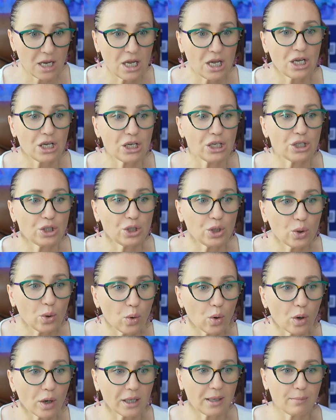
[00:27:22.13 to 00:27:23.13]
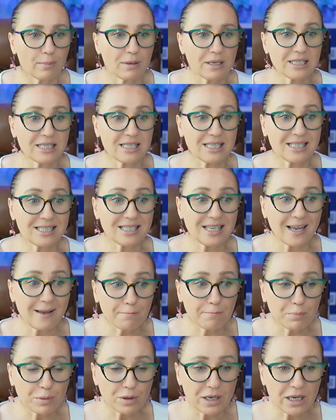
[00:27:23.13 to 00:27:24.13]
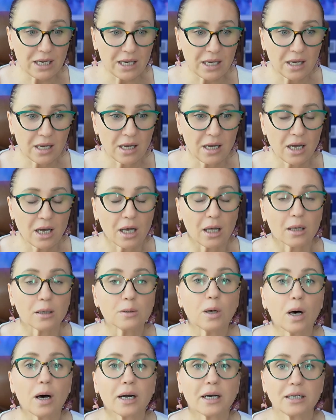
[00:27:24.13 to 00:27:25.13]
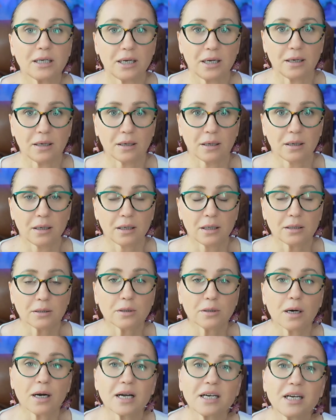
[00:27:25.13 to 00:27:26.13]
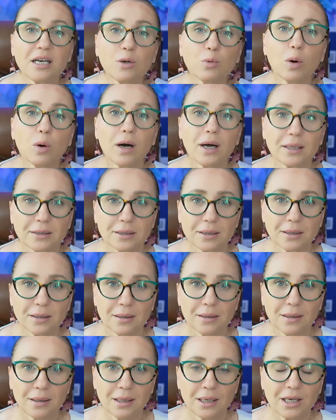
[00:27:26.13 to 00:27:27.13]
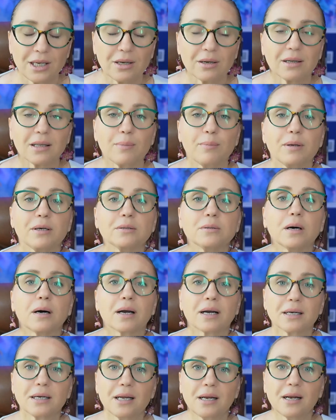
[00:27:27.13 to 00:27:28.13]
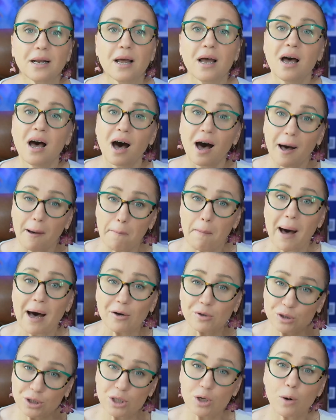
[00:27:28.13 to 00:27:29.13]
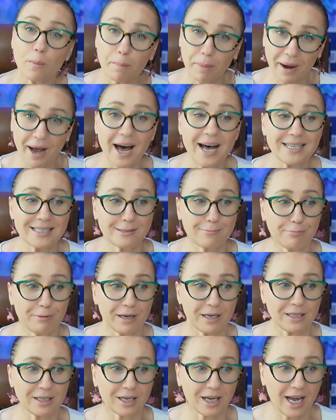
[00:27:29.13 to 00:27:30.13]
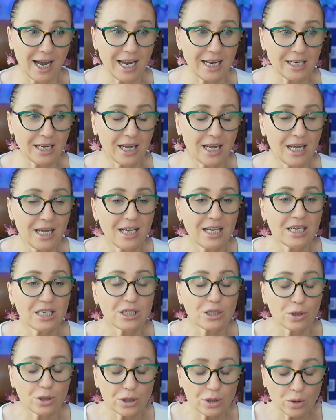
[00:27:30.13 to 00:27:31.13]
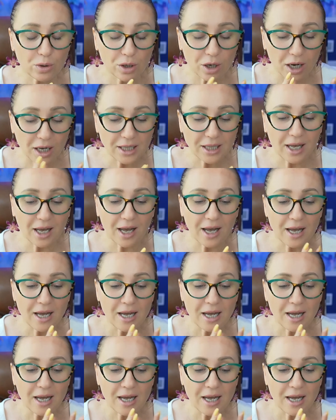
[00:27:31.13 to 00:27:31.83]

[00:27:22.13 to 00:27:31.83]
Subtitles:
You're gonna be simply learning. Learning what? You're gonna be learning about your prospect, right? So you're gonna